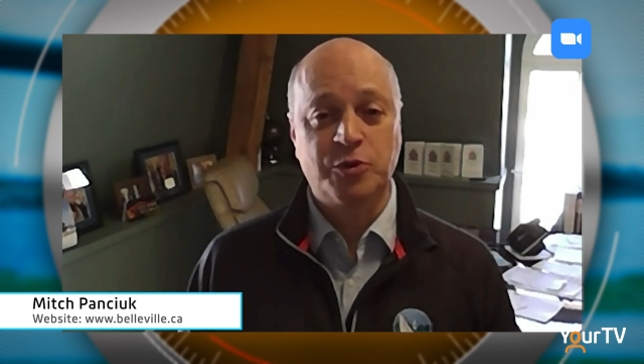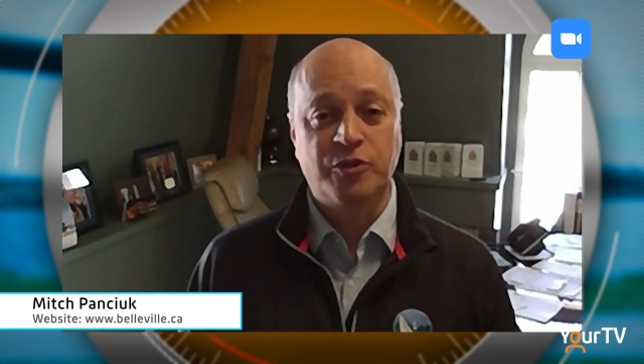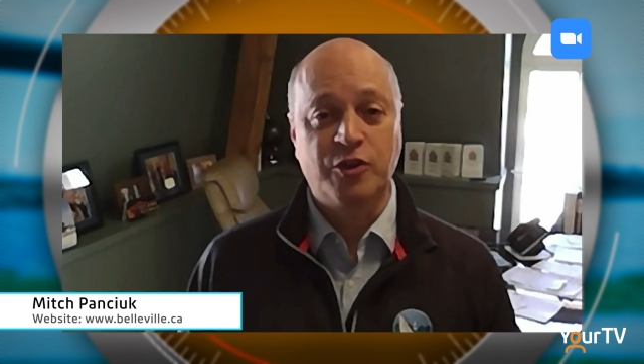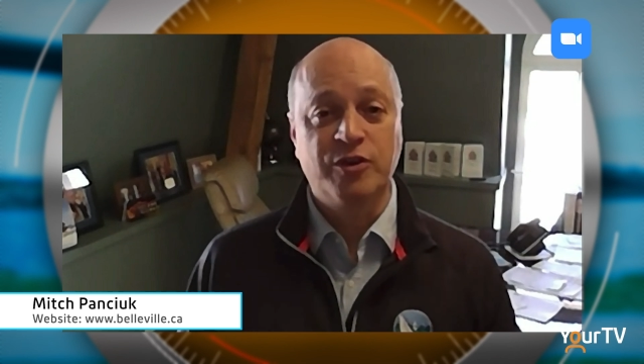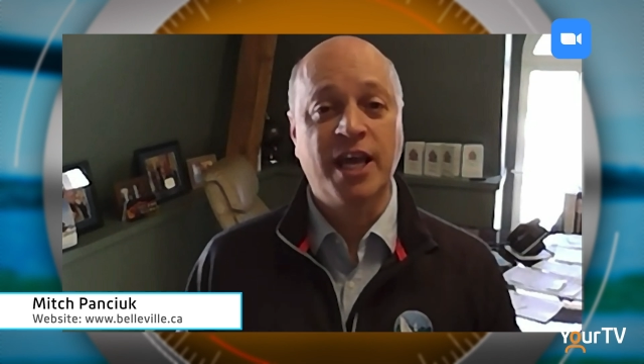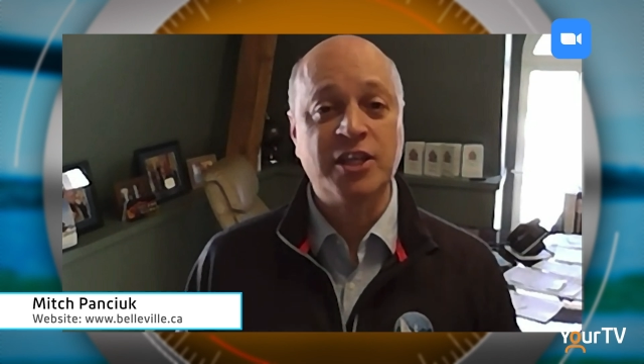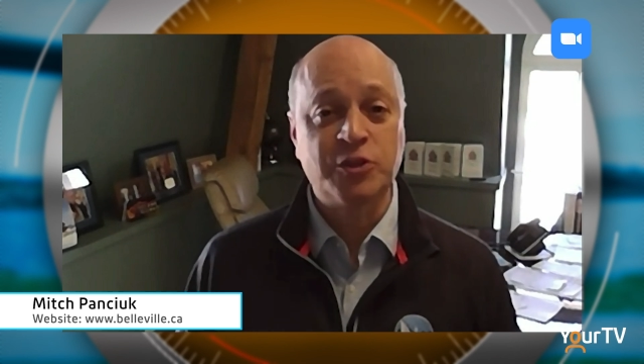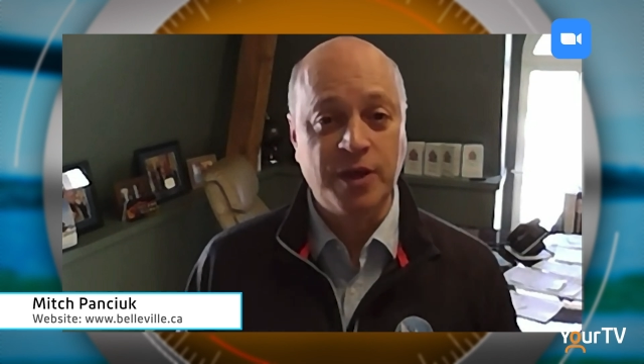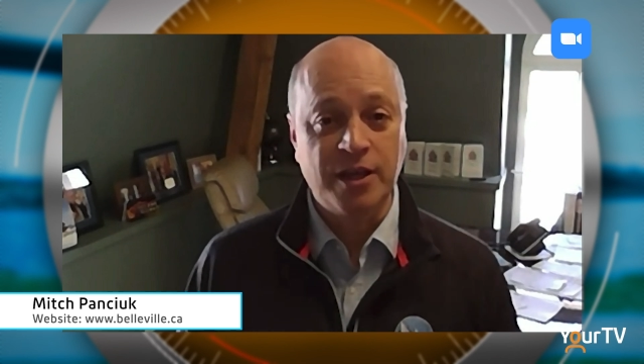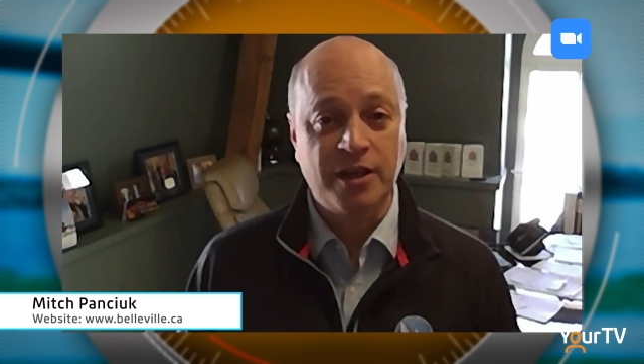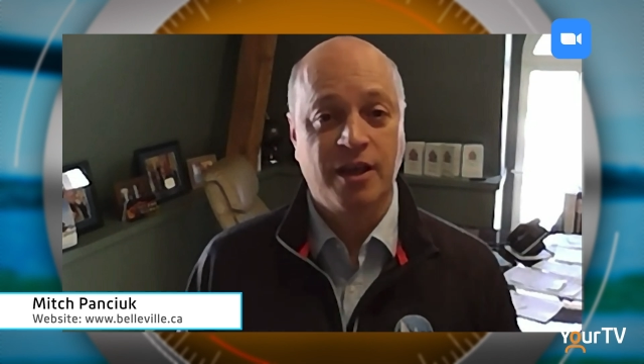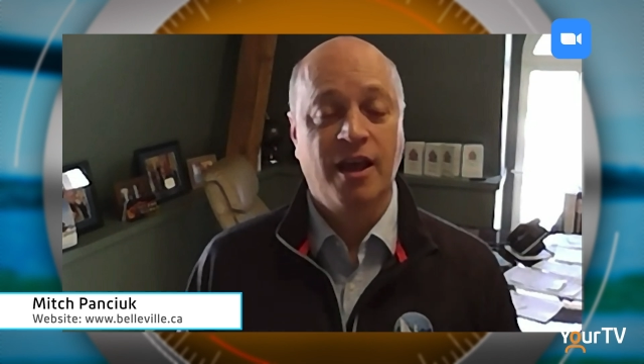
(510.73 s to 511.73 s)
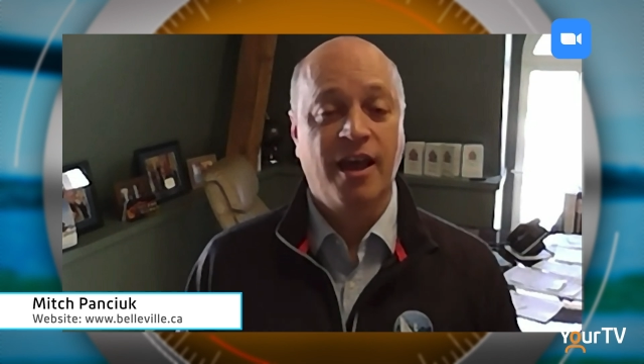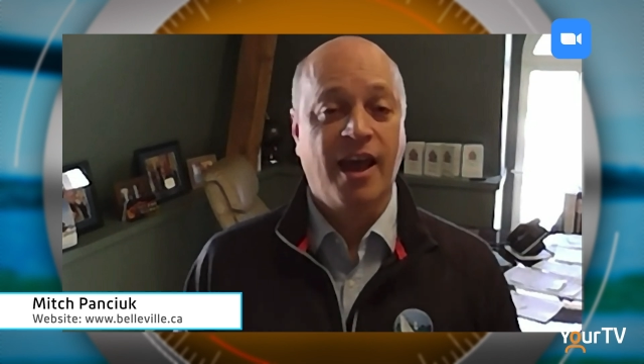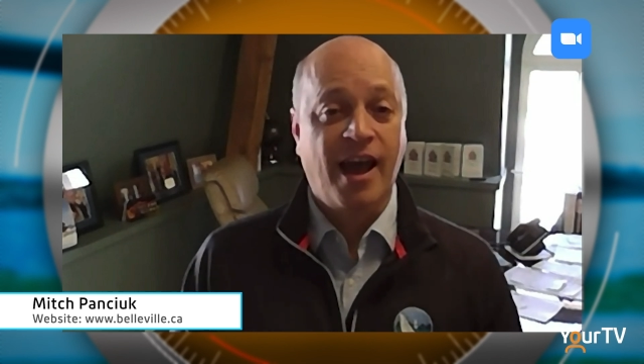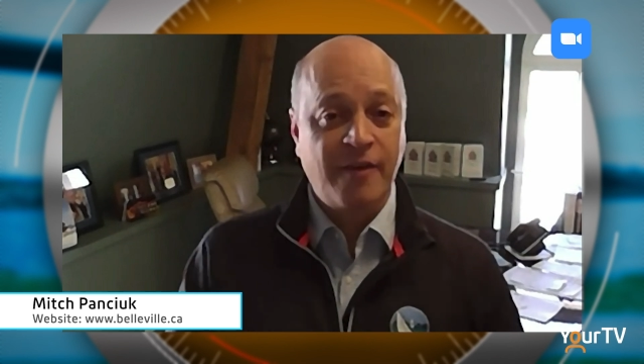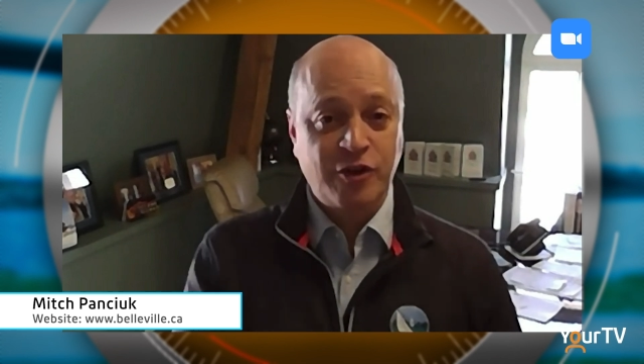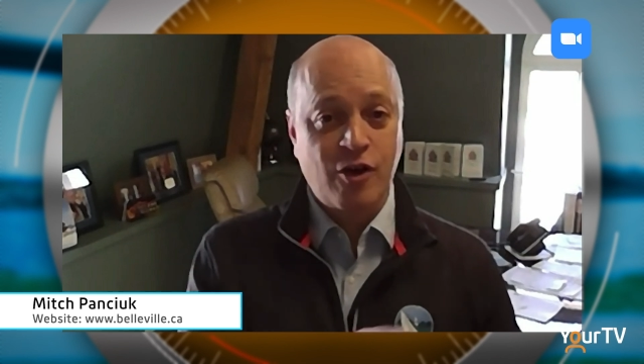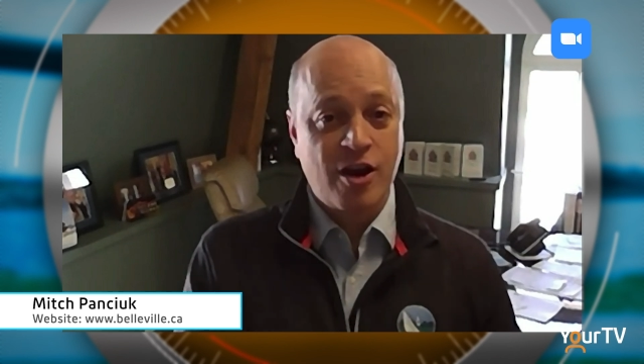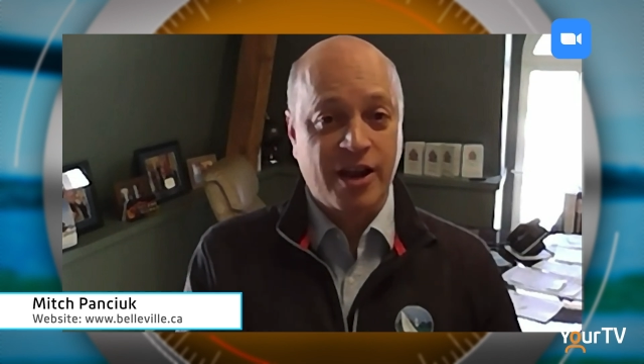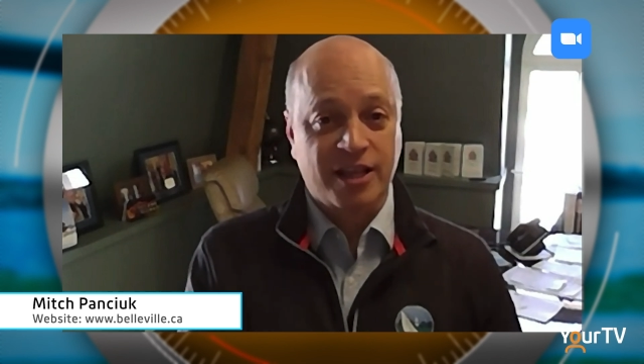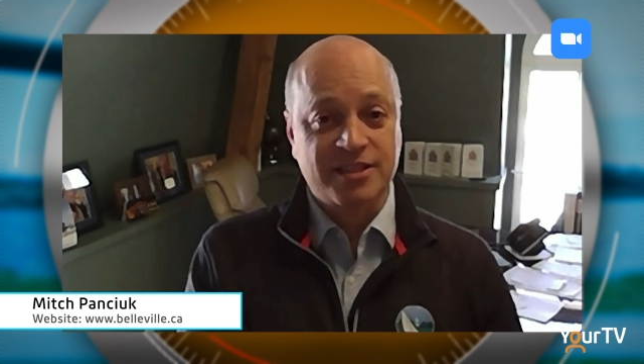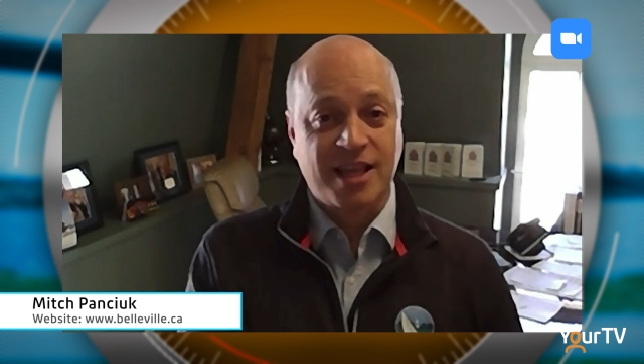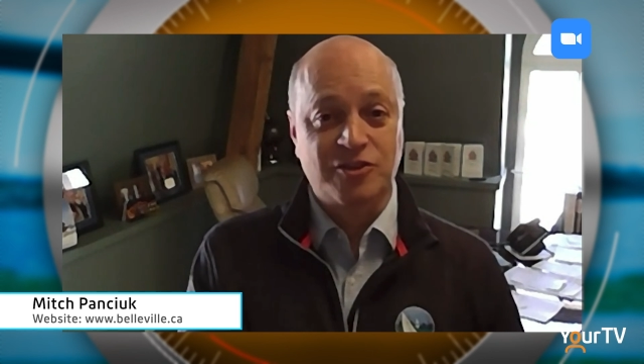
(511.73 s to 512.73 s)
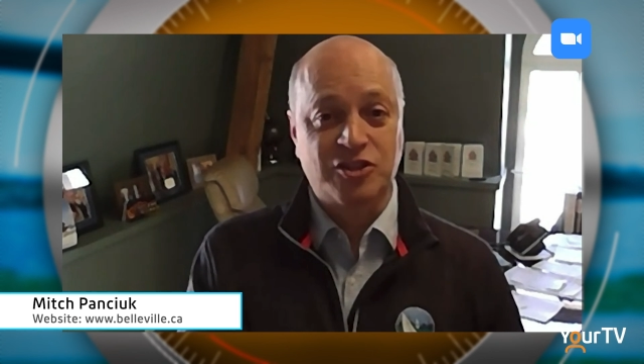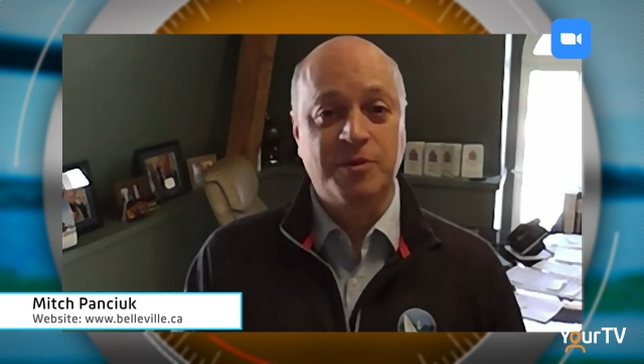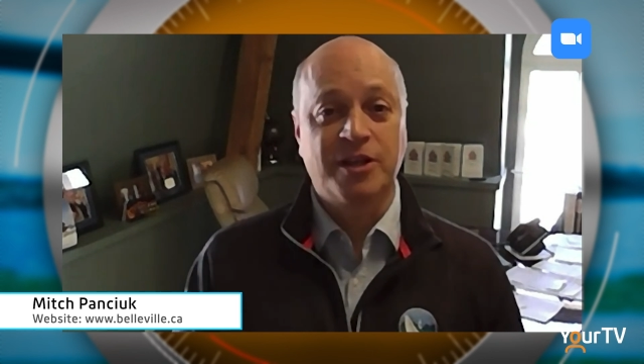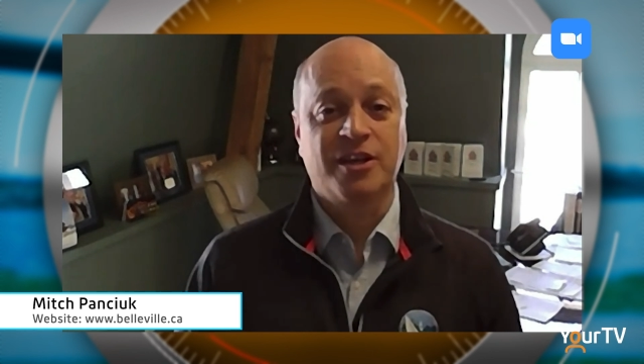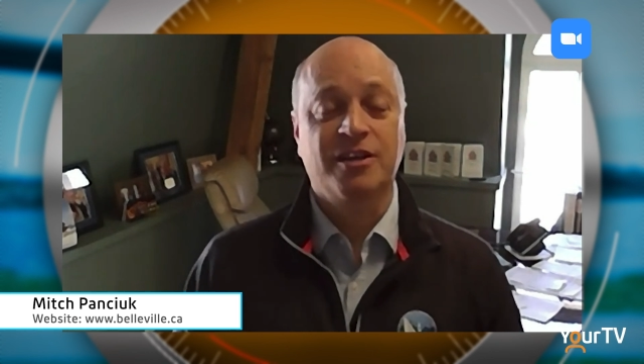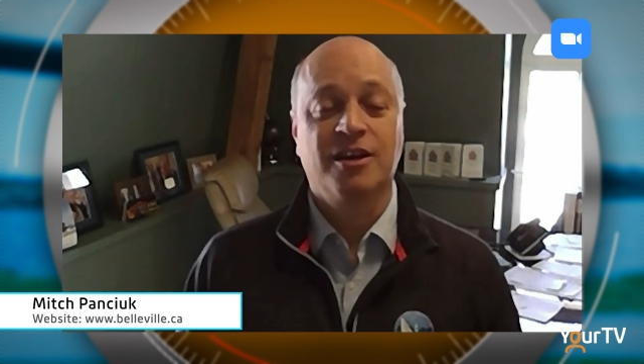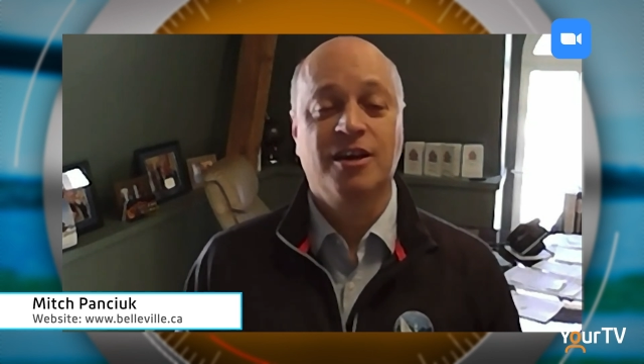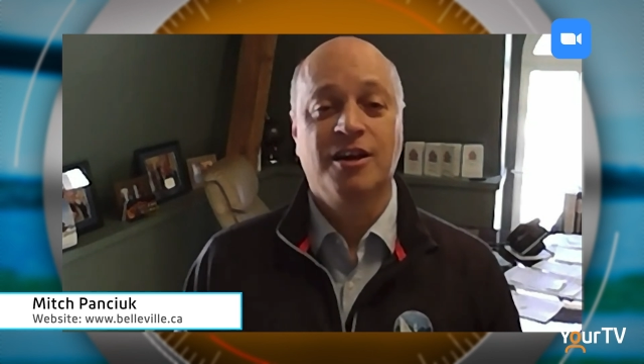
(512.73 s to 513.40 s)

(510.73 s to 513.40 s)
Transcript: with you next week after our next council meeting